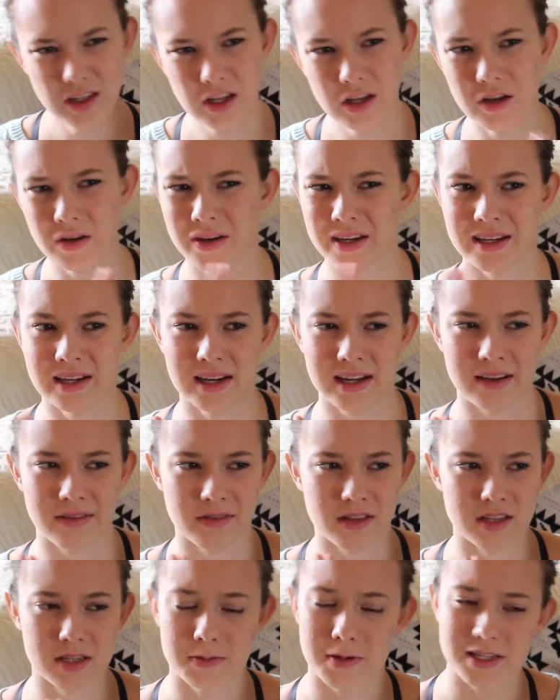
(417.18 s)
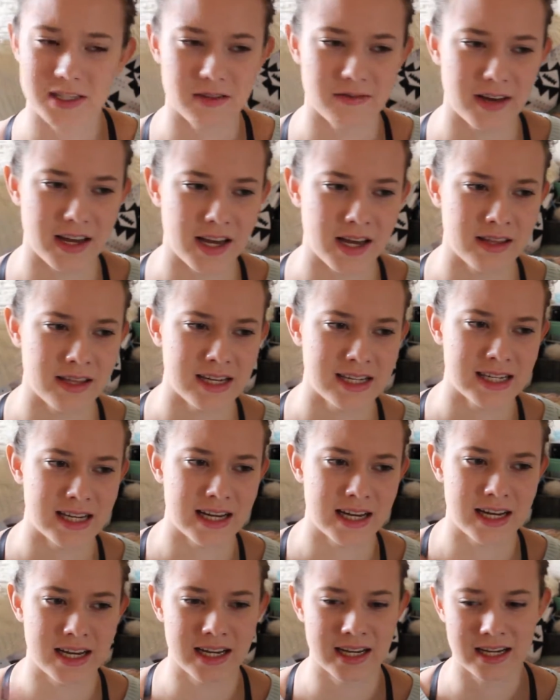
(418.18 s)
you can even specify how they
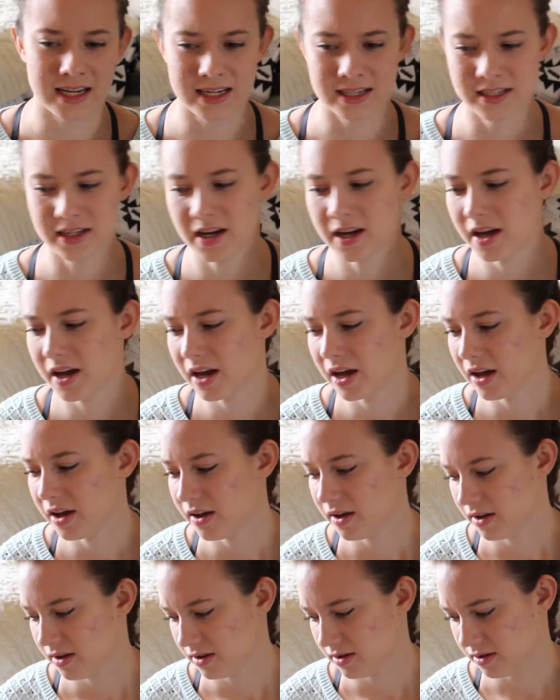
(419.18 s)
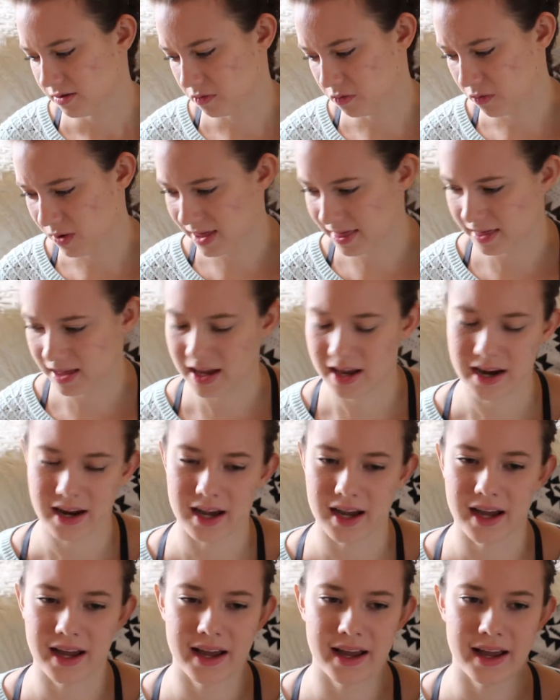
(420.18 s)
die and when they die,